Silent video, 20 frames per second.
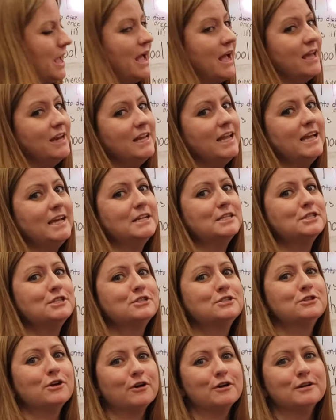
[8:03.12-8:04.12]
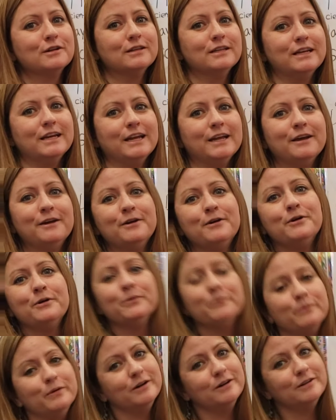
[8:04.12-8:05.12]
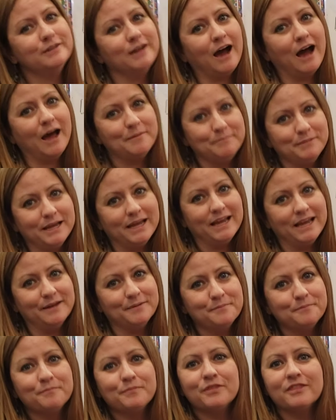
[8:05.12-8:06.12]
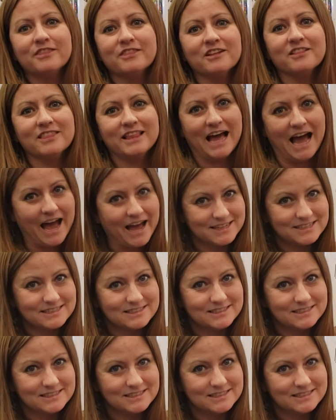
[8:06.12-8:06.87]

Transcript: and it certainly will not be the last.